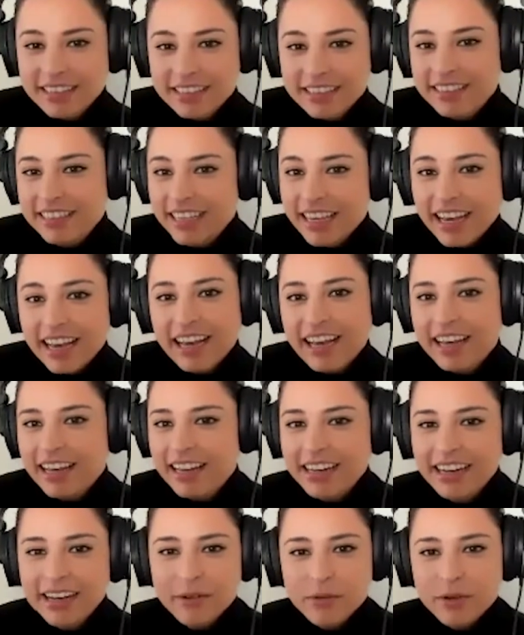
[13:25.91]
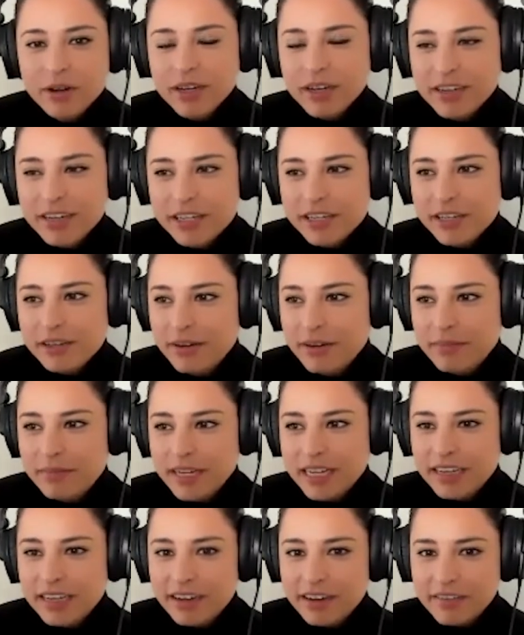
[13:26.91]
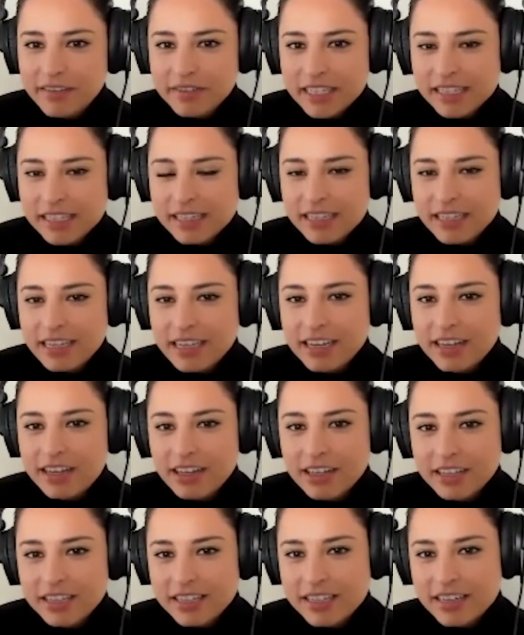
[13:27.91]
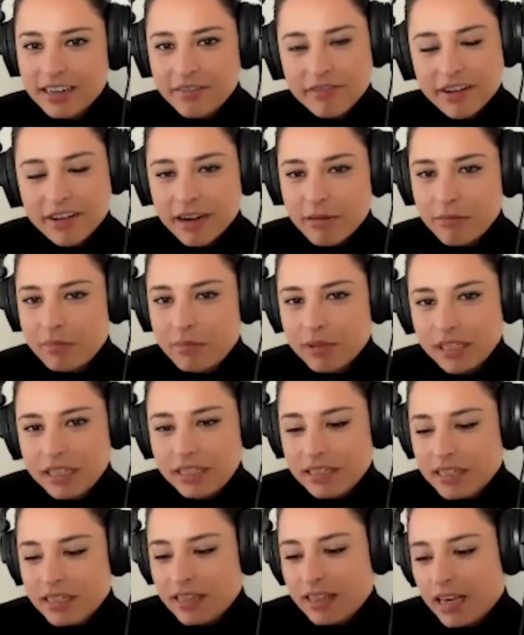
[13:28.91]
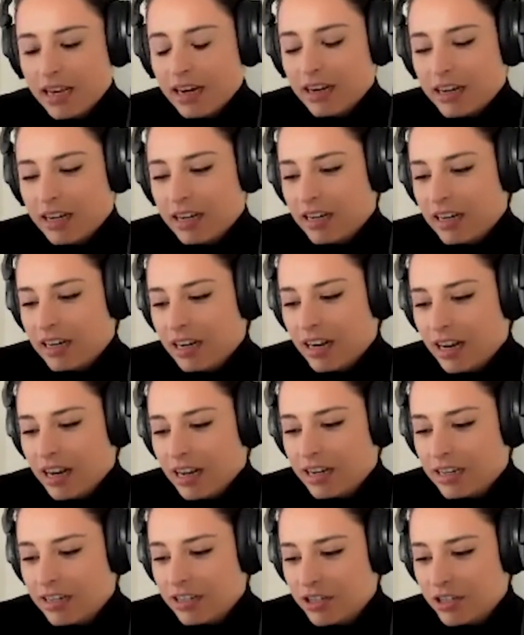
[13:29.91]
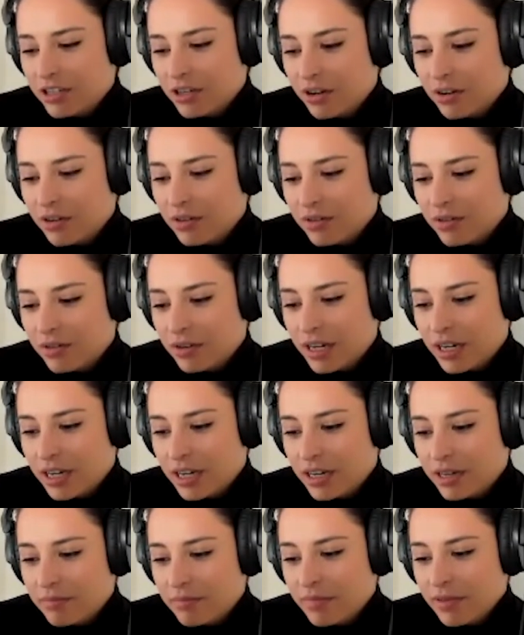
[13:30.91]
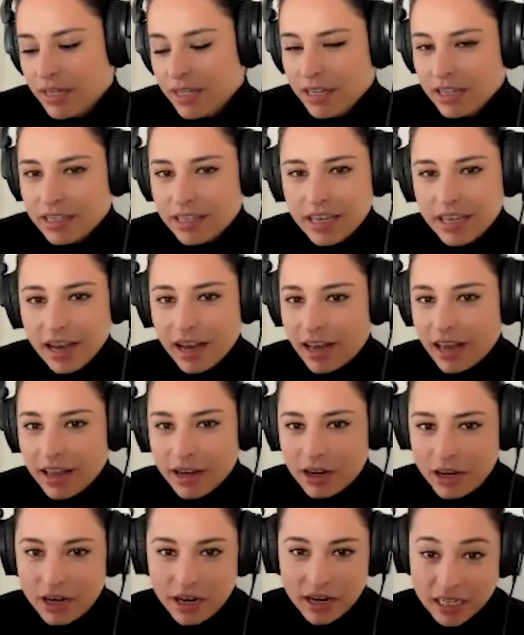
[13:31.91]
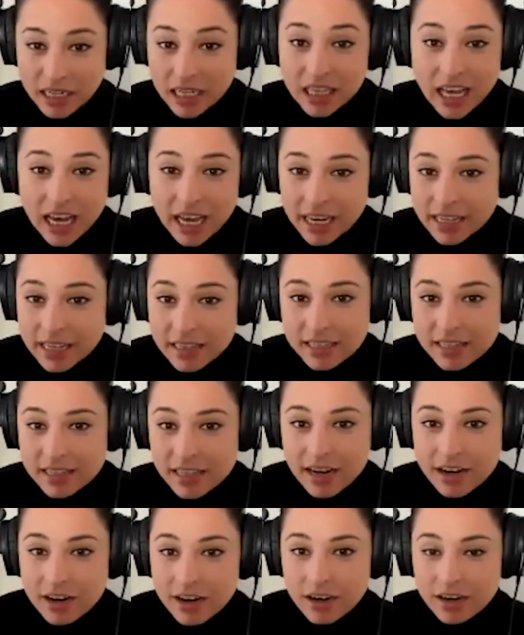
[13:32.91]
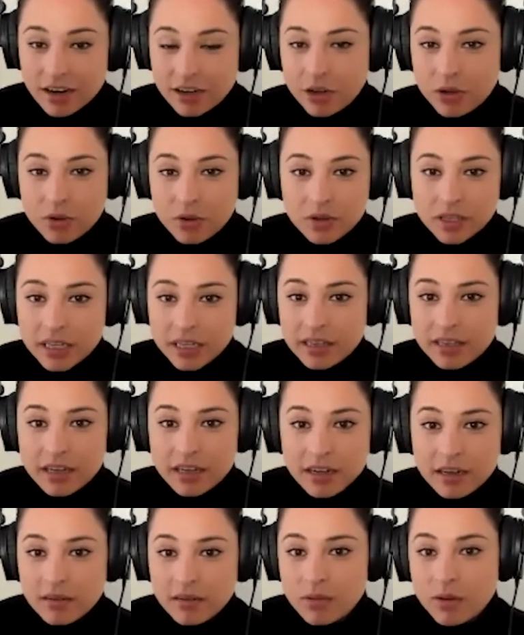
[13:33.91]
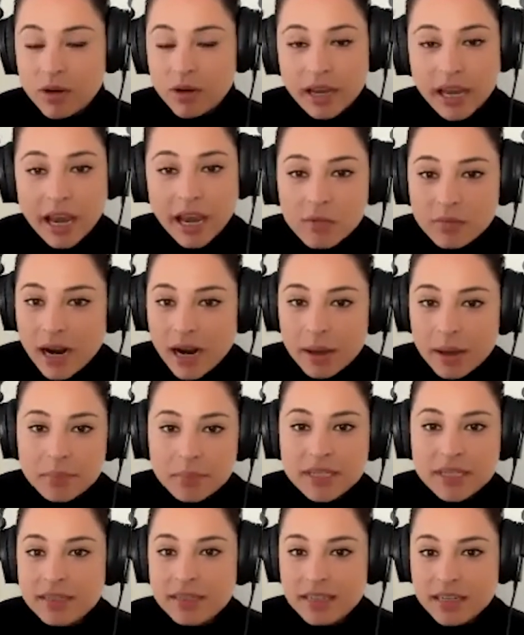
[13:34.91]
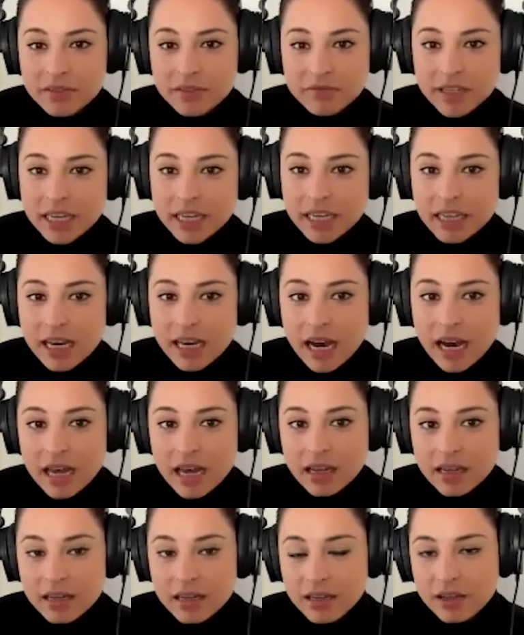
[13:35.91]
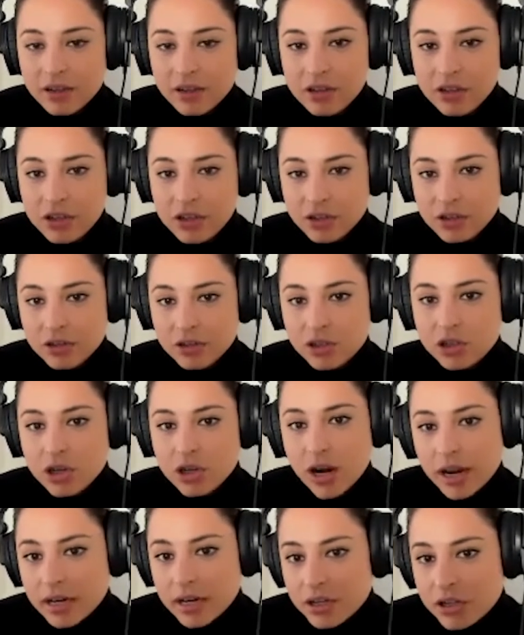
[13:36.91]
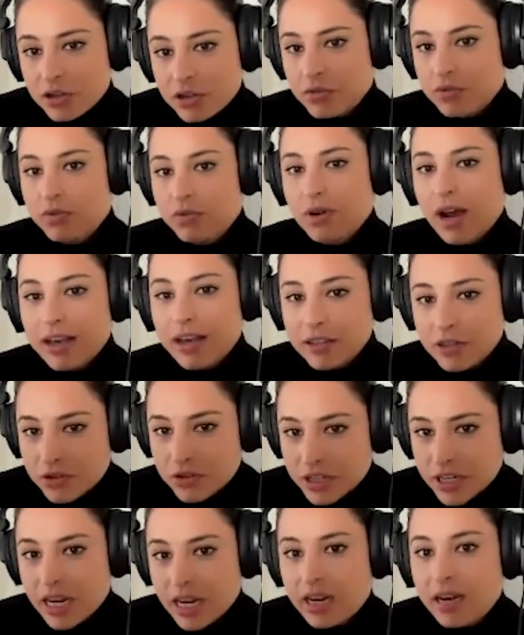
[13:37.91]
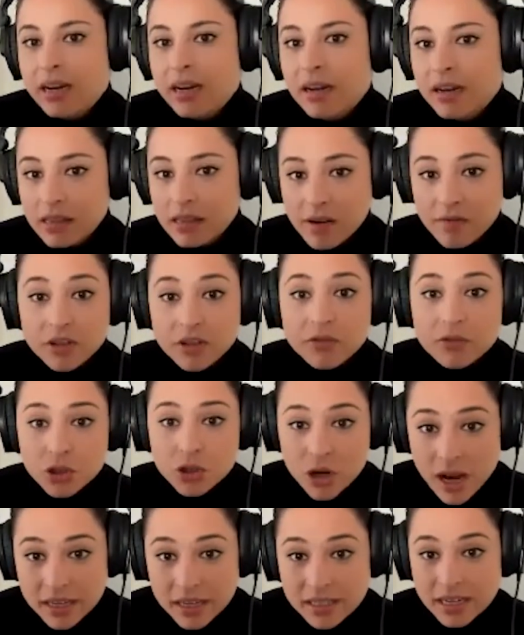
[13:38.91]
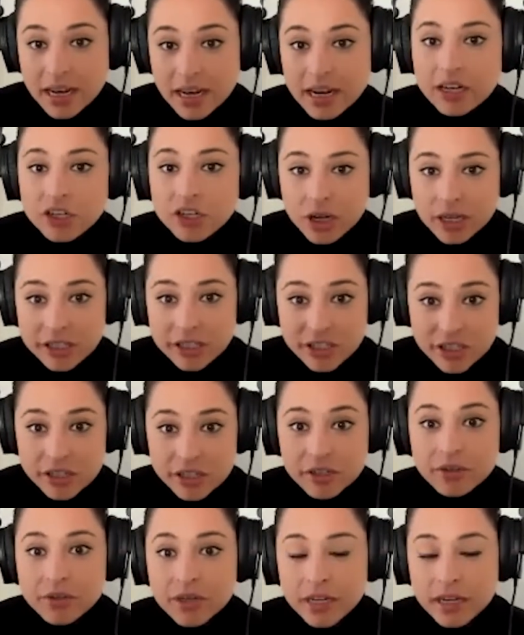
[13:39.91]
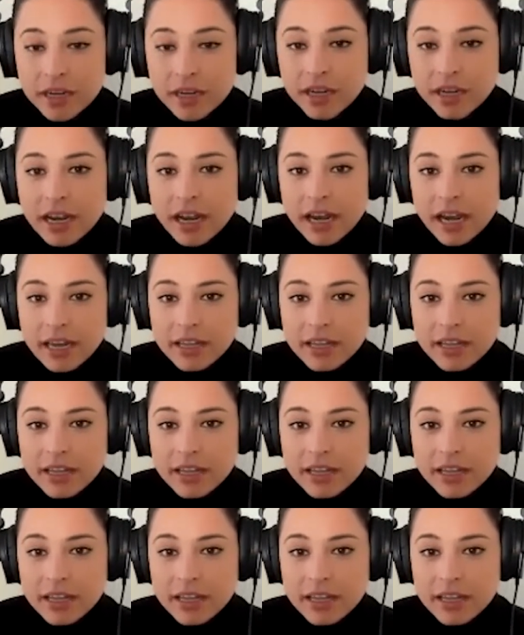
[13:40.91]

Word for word: yeah and at work too i mean obviously all this stuff kind of bleeds in there and and so um yeah and, and clients that are googling their account reps and stuff like that you're trying to ascertain a level of trust can i trust you mm-hmm.